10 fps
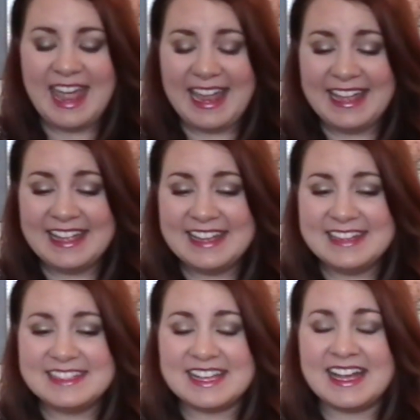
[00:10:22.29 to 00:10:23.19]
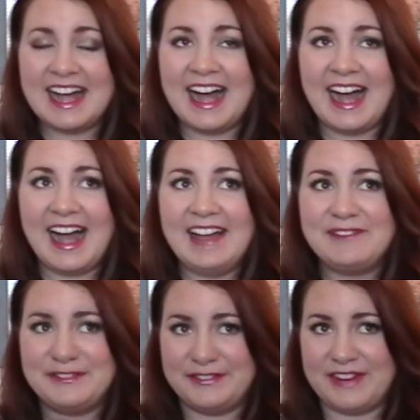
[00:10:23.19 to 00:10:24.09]
And at
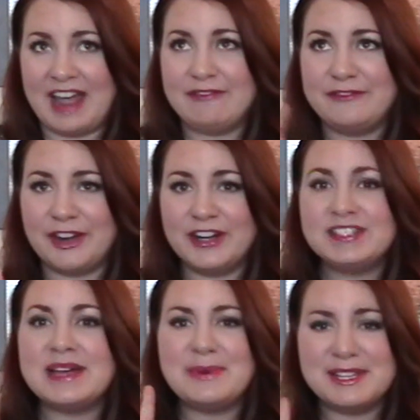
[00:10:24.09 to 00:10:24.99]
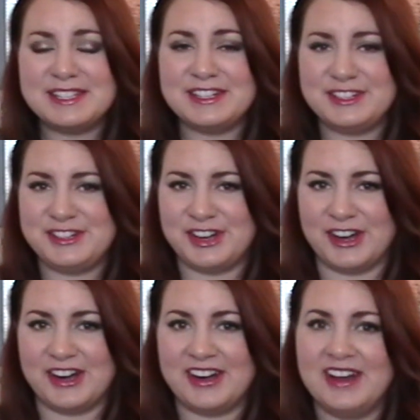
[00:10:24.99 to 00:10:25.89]
first I wasn't
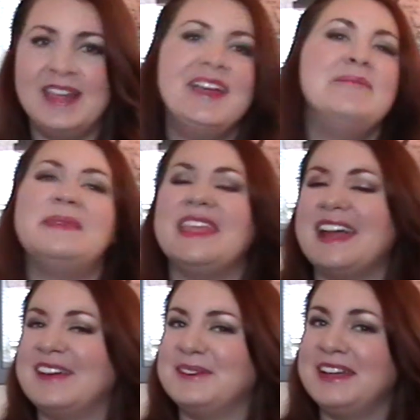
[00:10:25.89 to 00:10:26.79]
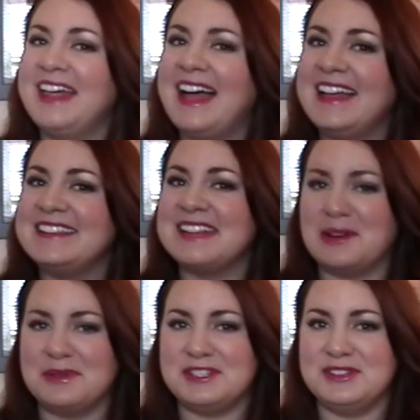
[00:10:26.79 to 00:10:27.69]
sure, but then I realized that I
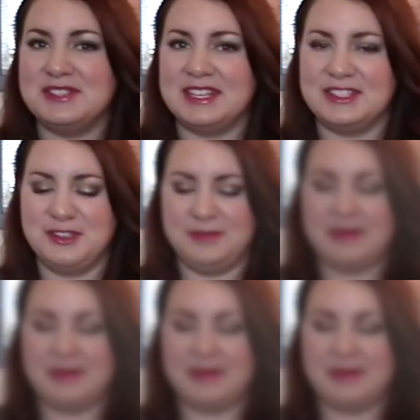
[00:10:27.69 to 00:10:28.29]
was using too